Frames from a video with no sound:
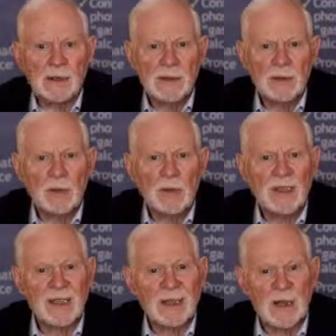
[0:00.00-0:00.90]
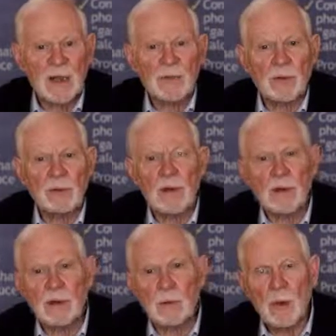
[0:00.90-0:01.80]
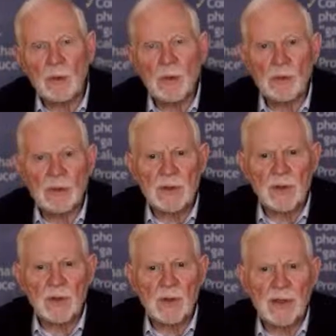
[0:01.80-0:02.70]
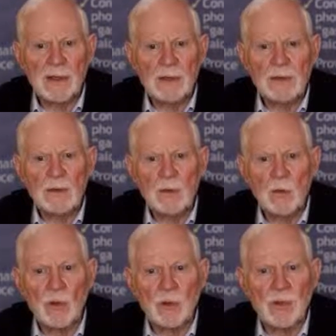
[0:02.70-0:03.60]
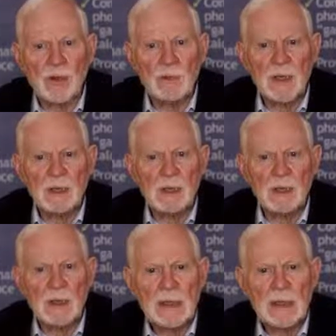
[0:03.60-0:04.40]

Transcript: Children can die from pneumonia or encephalitis caused by measles,